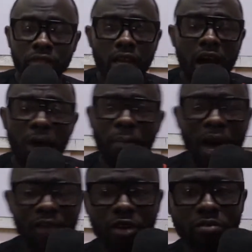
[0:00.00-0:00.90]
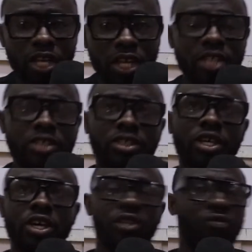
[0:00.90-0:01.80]
Apart from these,
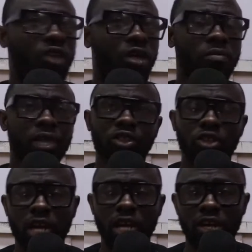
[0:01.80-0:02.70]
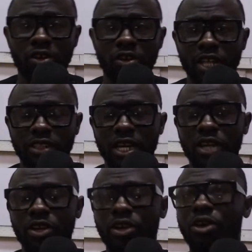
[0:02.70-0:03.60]
you've got to make sure that you understand
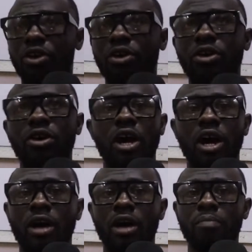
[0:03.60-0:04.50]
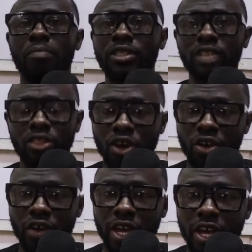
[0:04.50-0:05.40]
your uh, basic theory
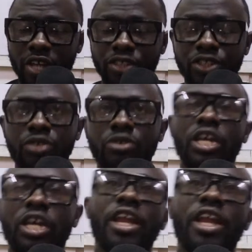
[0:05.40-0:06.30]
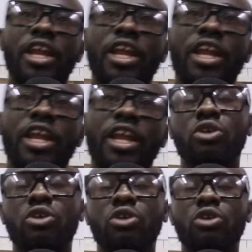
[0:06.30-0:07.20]
issues, and then
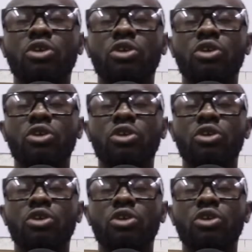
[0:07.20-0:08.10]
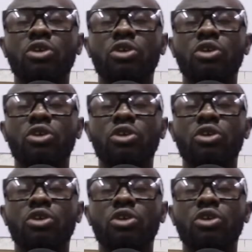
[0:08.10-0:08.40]
also uh,